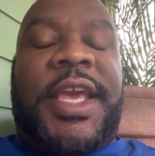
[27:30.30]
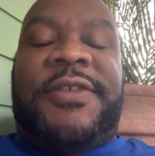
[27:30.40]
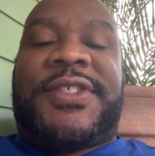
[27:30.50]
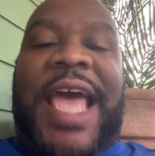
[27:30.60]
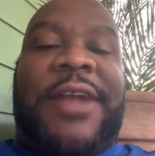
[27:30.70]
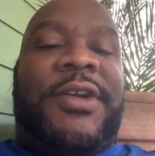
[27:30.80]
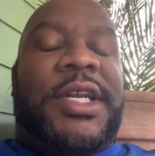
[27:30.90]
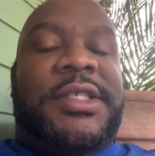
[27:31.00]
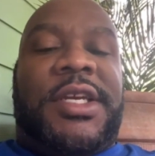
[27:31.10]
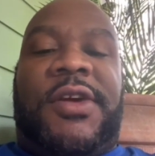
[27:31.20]
If
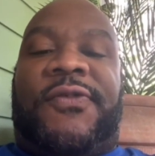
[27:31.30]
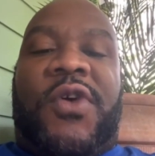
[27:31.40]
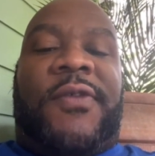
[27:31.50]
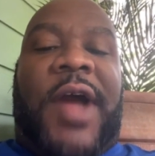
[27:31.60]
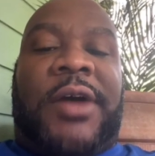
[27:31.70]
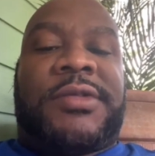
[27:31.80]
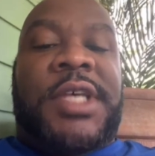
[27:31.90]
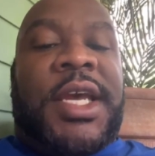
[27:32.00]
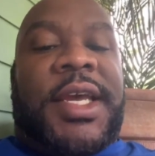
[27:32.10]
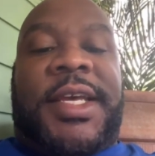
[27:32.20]
Saturn is in your fourth
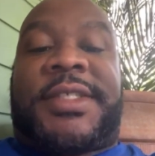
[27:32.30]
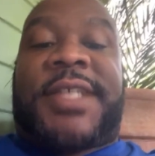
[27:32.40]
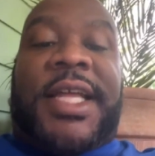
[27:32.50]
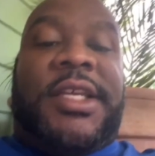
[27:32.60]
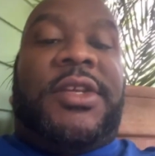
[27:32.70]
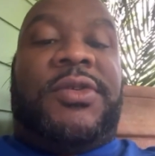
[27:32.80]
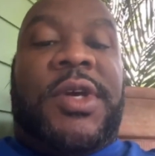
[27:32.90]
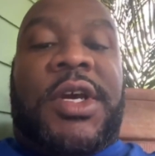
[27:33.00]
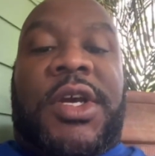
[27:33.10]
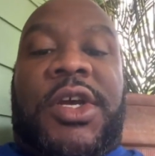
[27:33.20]
house, it's telling you,